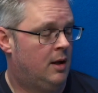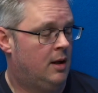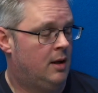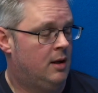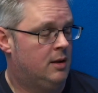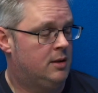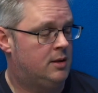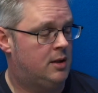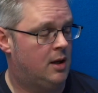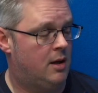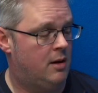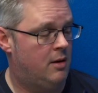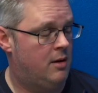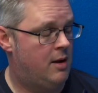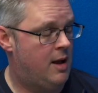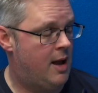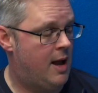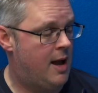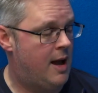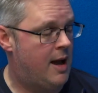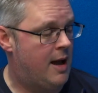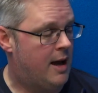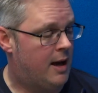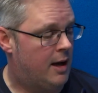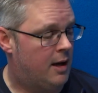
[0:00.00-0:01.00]
So,
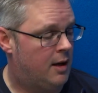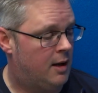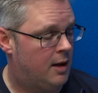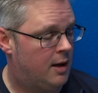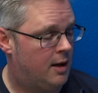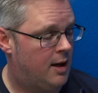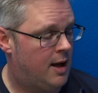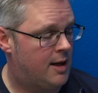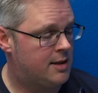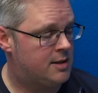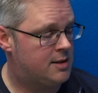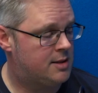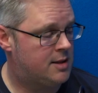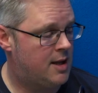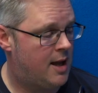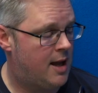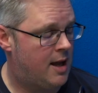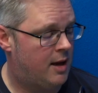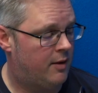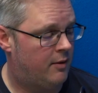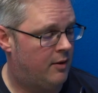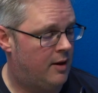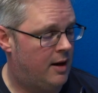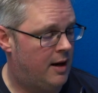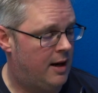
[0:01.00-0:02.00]
that's
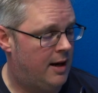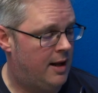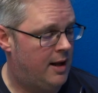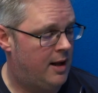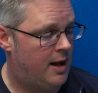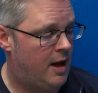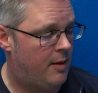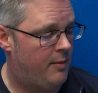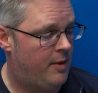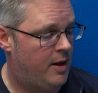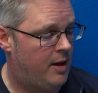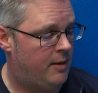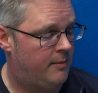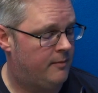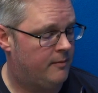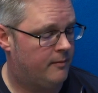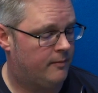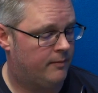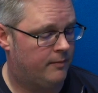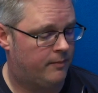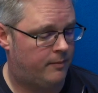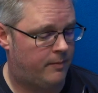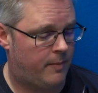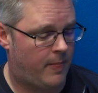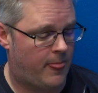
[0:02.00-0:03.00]
that, really. I mean,
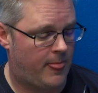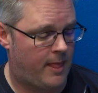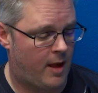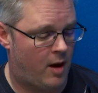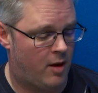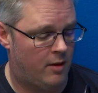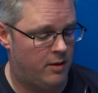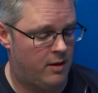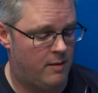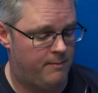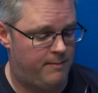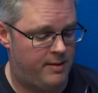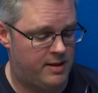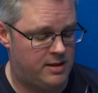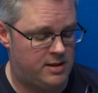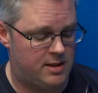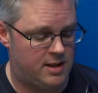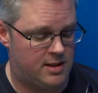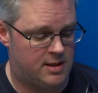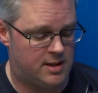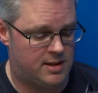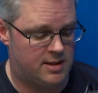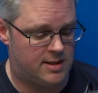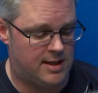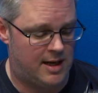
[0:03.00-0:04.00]
on the
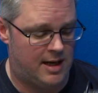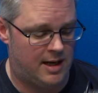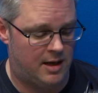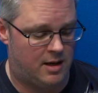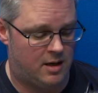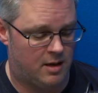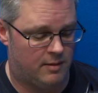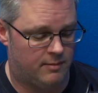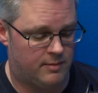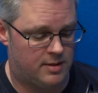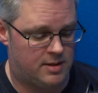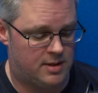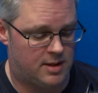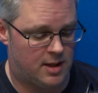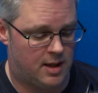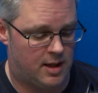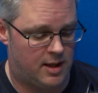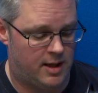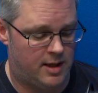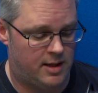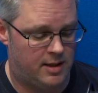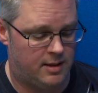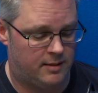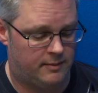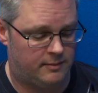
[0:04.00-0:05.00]
business and telecom
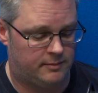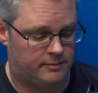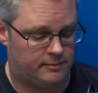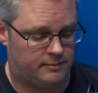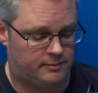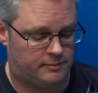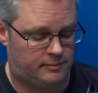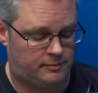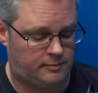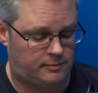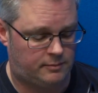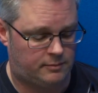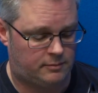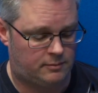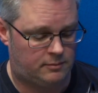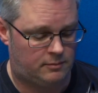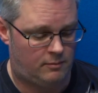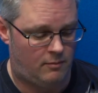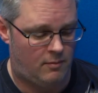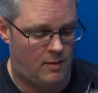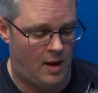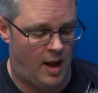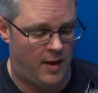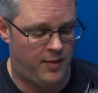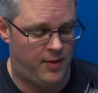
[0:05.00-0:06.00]
side,
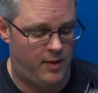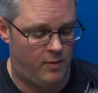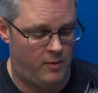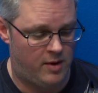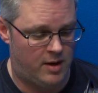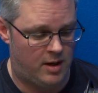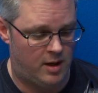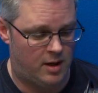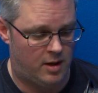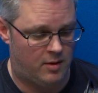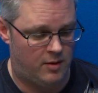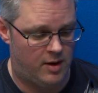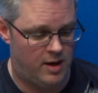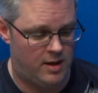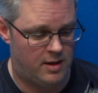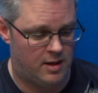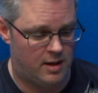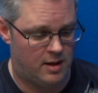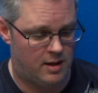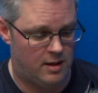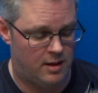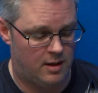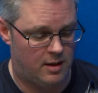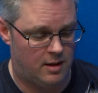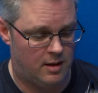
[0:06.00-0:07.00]
I think we can agree
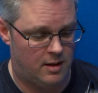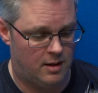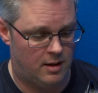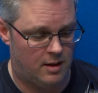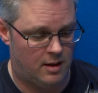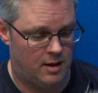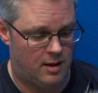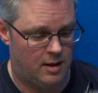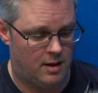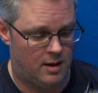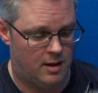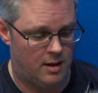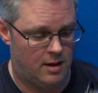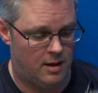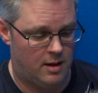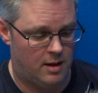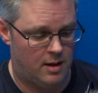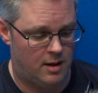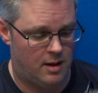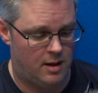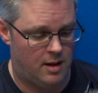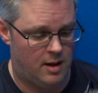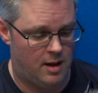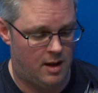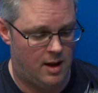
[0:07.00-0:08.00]
that
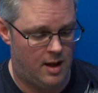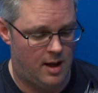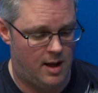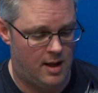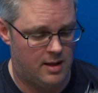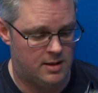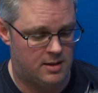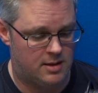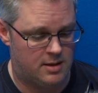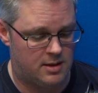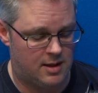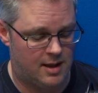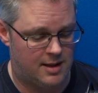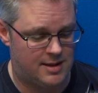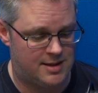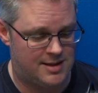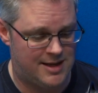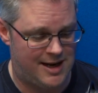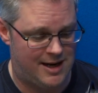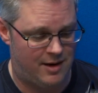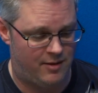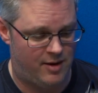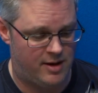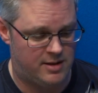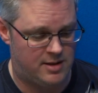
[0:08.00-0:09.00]
it's
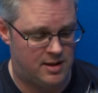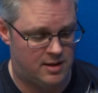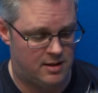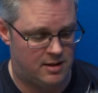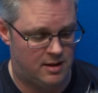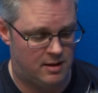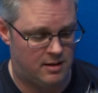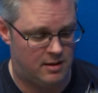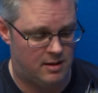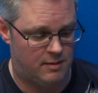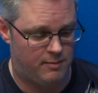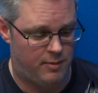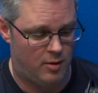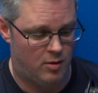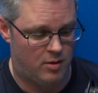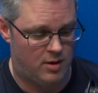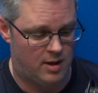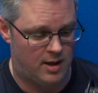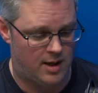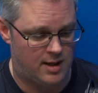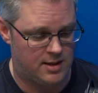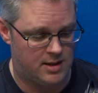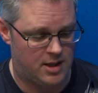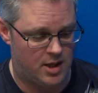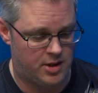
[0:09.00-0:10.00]
accelerated the
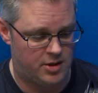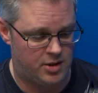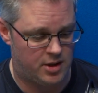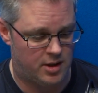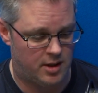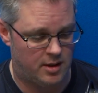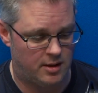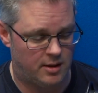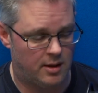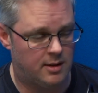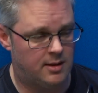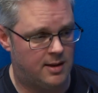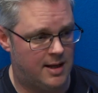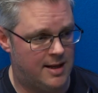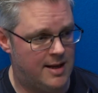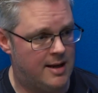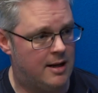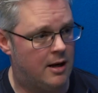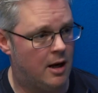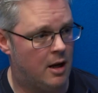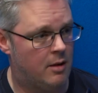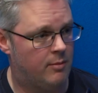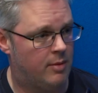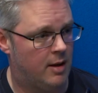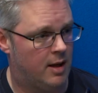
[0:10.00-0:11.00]
balkanization and the
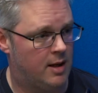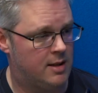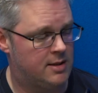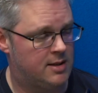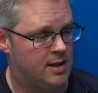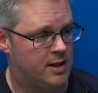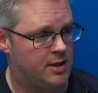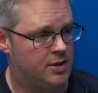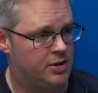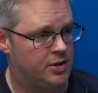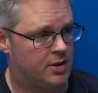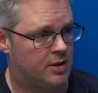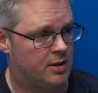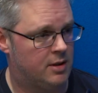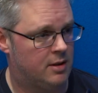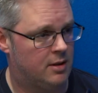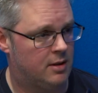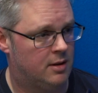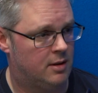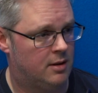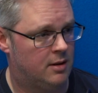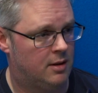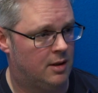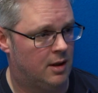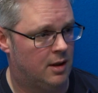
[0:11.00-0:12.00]
deglobalization
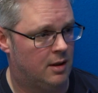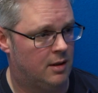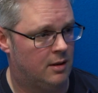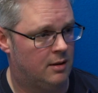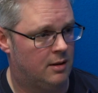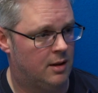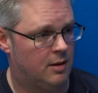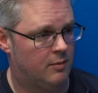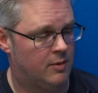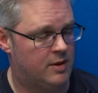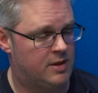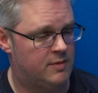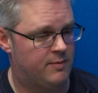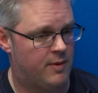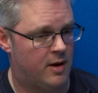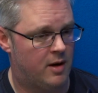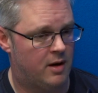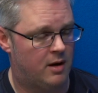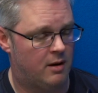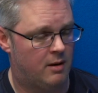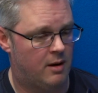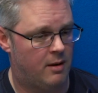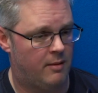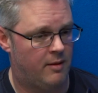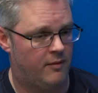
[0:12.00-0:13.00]
that we've
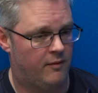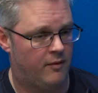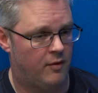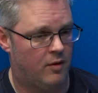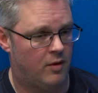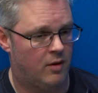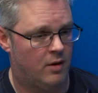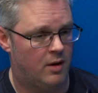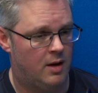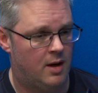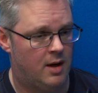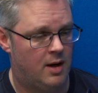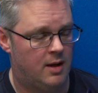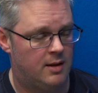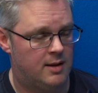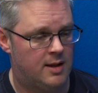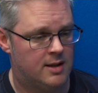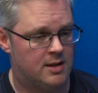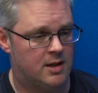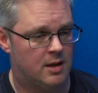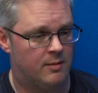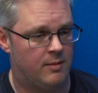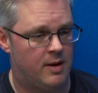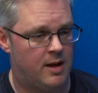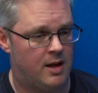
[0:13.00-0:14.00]
spoken about before.
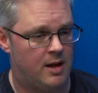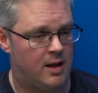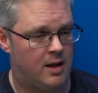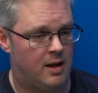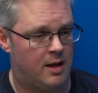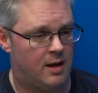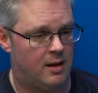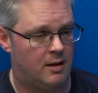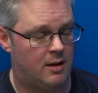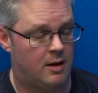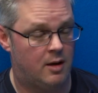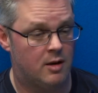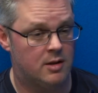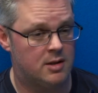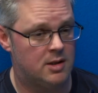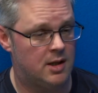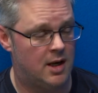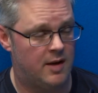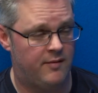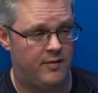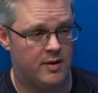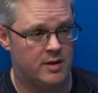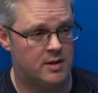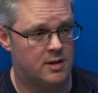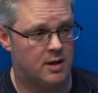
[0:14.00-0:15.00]
There's going to be the cost of
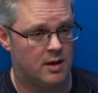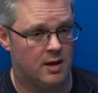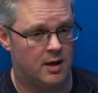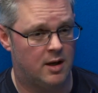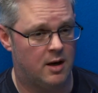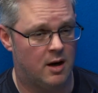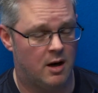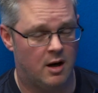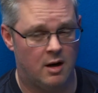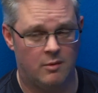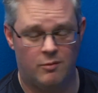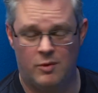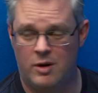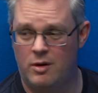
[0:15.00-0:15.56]
living is going to go up.